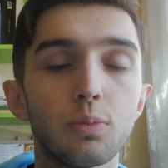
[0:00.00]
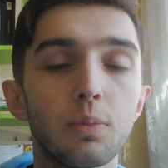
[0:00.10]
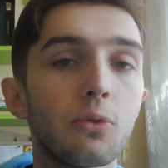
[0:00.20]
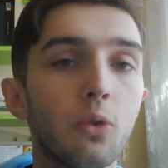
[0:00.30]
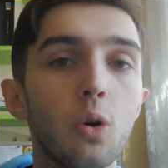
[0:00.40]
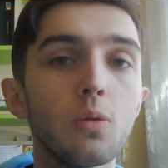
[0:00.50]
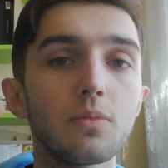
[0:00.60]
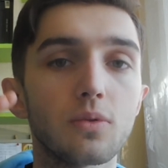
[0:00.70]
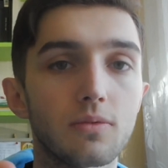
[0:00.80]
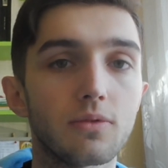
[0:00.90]
to perform,
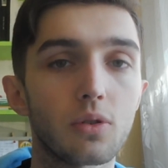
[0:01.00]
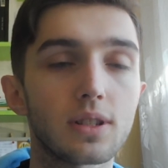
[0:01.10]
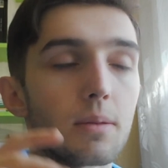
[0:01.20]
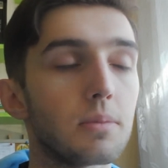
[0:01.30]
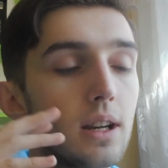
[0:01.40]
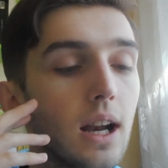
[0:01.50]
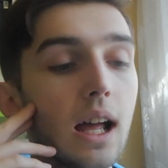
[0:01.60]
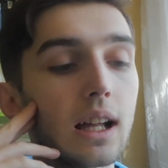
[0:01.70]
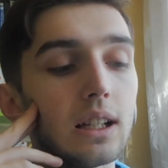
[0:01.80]
for Samira.